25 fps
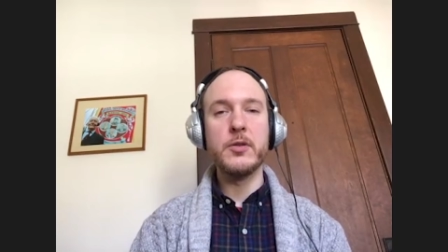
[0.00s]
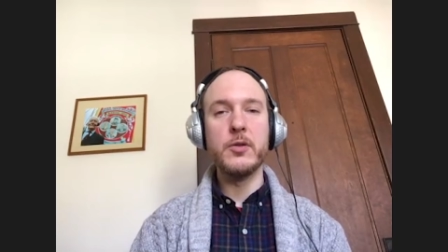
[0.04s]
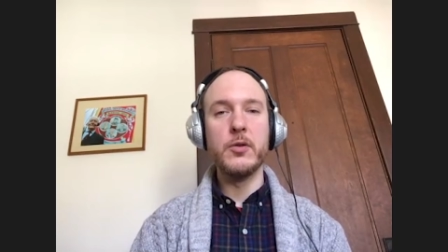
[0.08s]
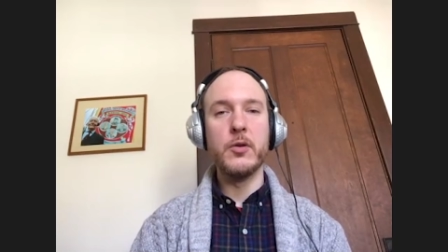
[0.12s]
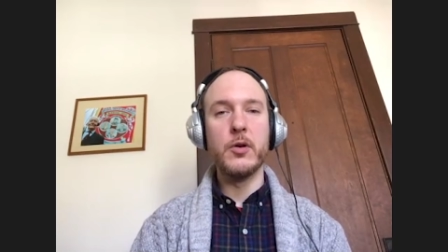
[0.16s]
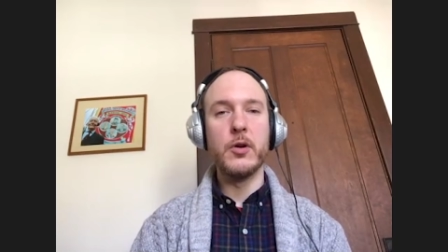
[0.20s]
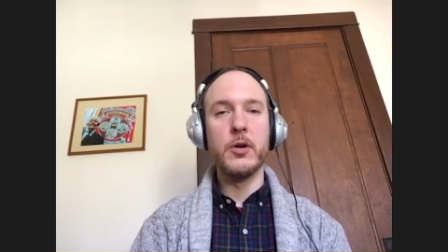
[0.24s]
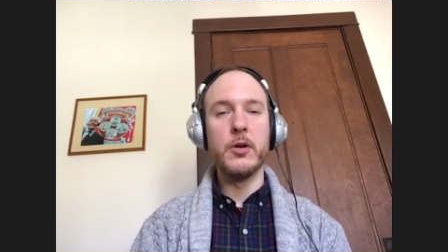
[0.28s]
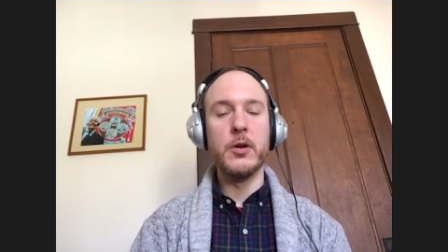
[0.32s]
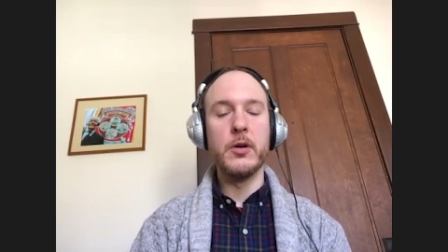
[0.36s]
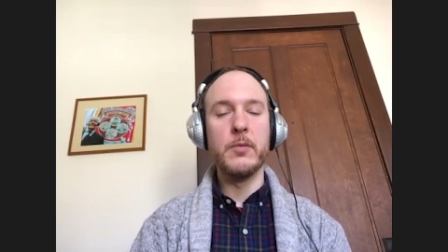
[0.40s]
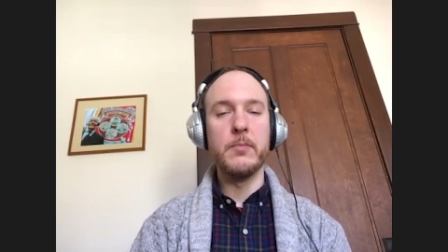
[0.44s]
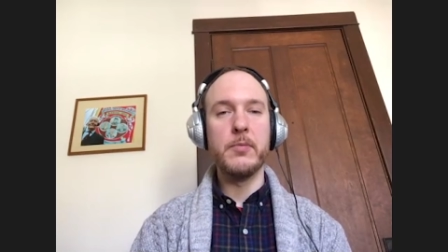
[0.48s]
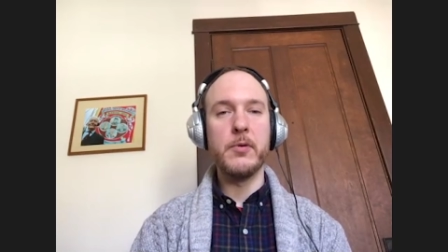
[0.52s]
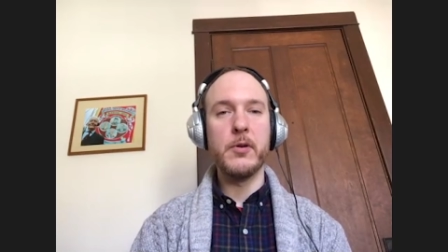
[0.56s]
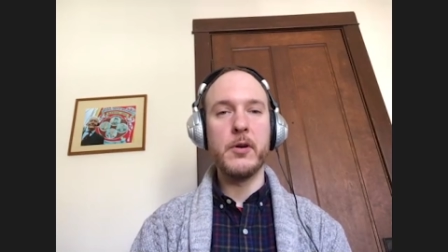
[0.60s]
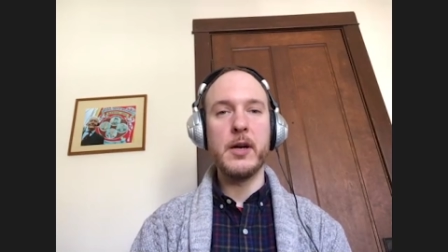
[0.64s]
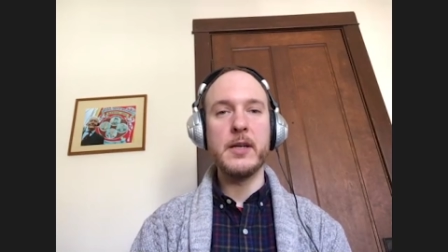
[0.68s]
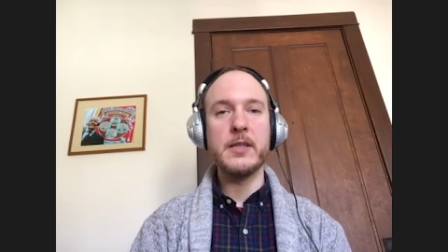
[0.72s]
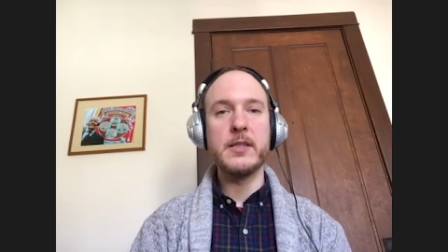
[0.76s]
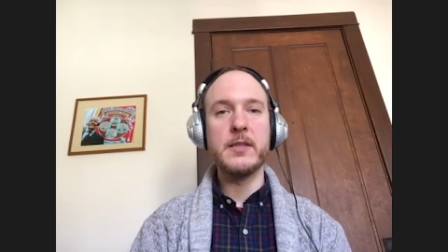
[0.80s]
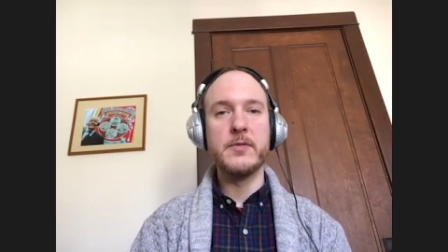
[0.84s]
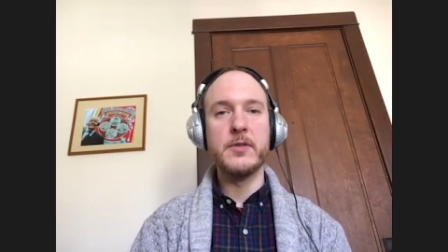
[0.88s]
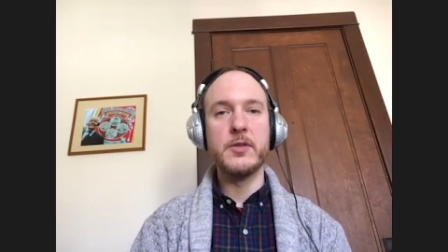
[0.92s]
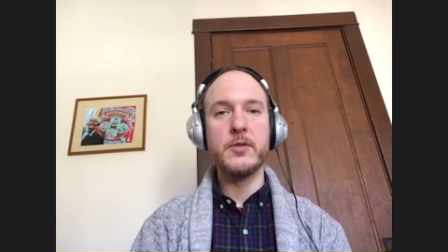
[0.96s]
or
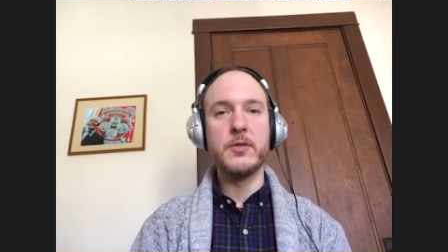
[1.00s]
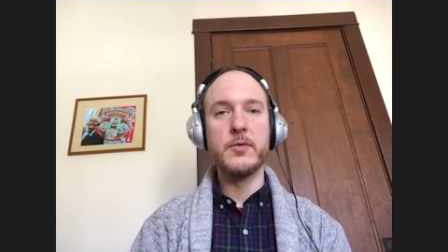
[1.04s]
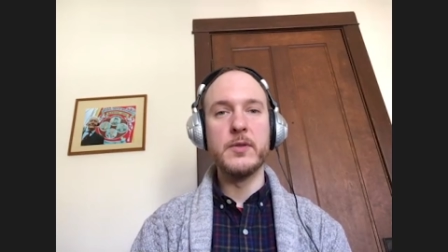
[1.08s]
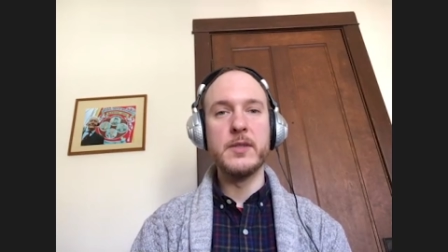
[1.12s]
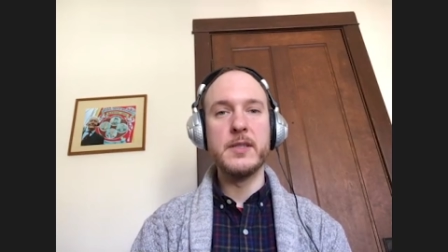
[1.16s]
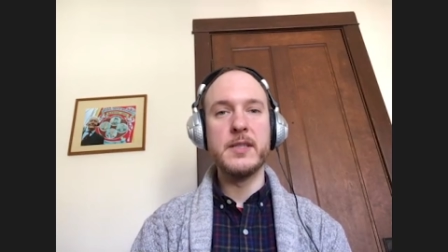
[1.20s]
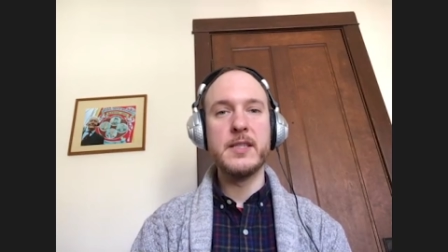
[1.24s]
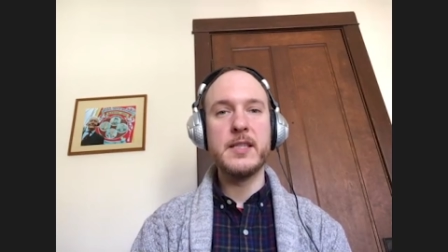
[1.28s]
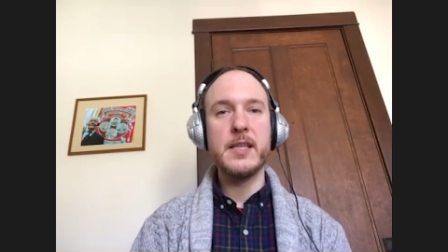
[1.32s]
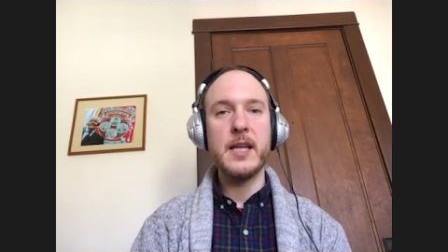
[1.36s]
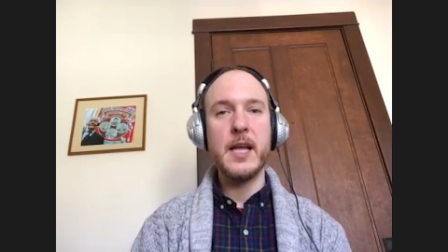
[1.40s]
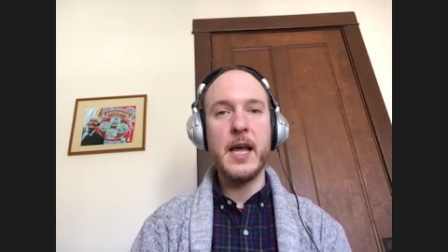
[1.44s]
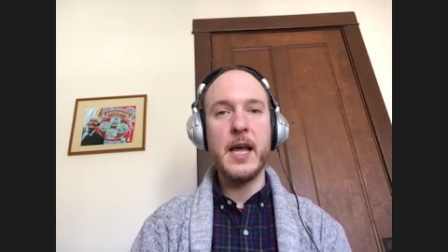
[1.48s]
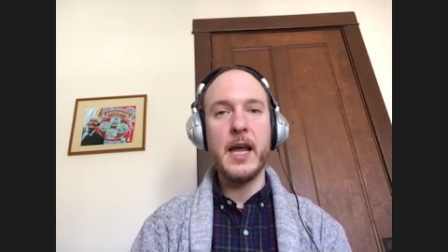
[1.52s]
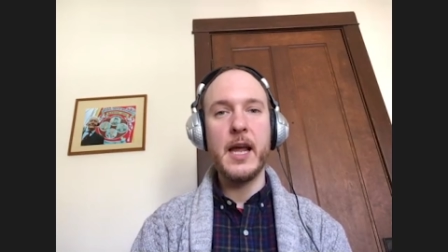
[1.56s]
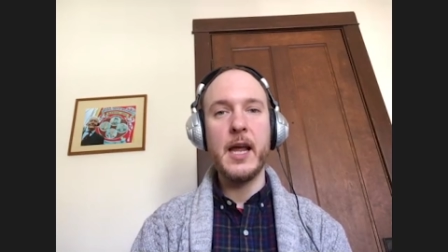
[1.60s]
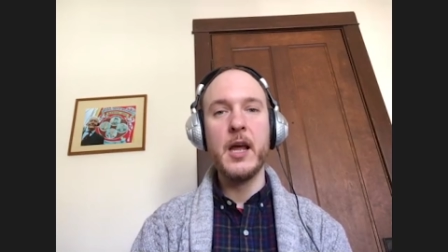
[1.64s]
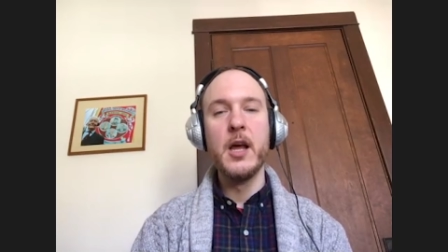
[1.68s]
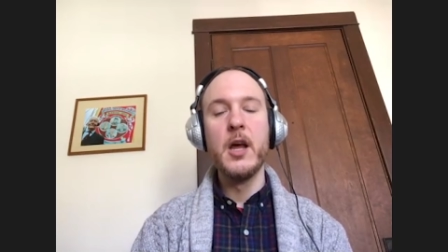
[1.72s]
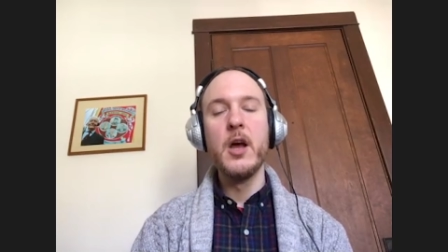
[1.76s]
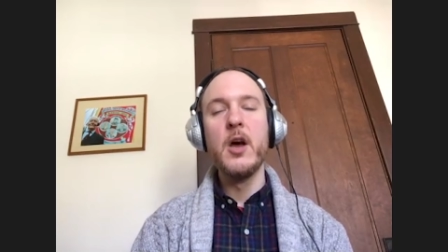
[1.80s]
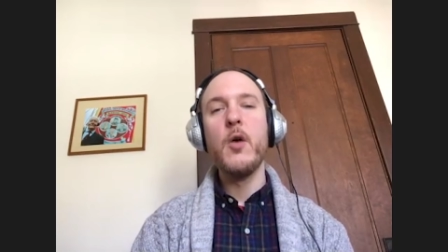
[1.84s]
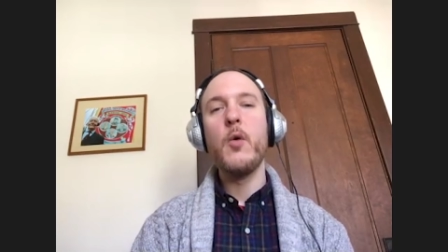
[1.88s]
progressives who would say,